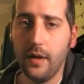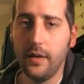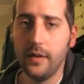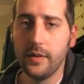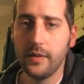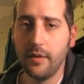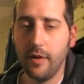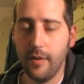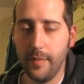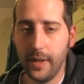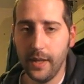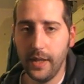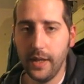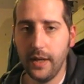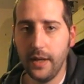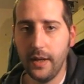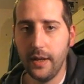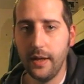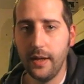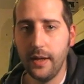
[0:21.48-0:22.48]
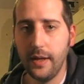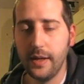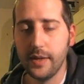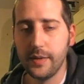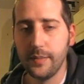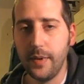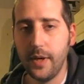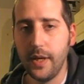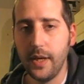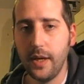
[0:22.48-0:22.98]
Sorry about that. As
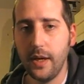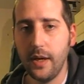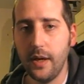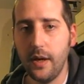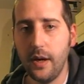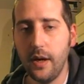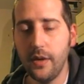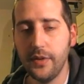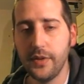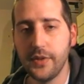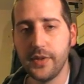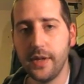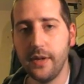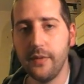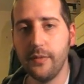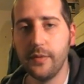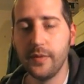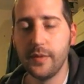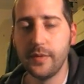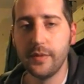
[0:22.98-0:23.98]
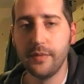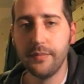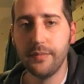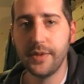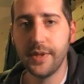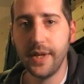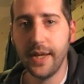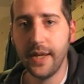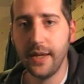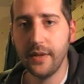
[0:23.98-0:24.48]
my other self was
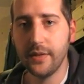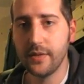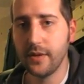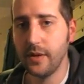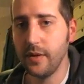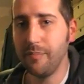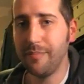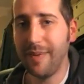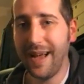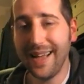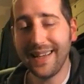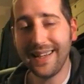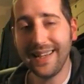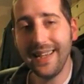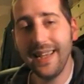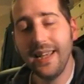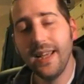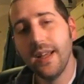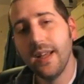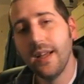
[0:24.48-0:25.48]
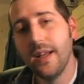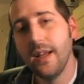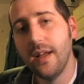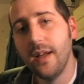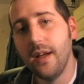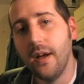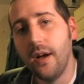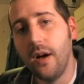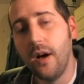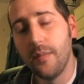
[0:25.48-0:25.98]
saying so badly,
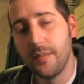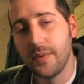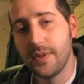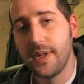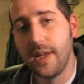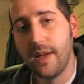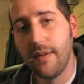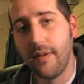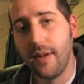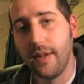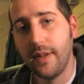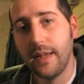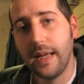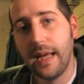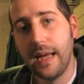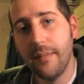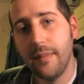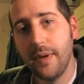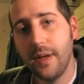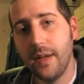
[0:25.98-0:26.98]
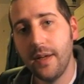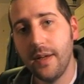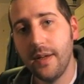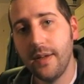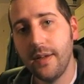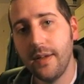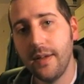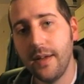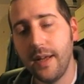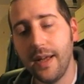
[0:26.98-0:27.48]
I'm Snare Van Damm,
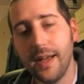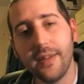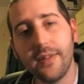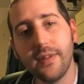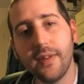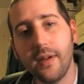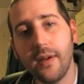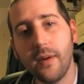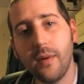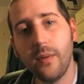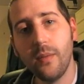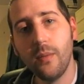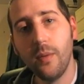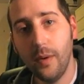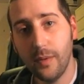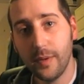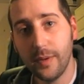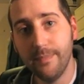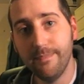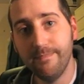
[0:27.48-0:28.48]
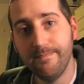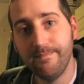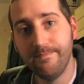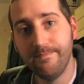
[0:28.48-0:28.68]
and uh, welcome.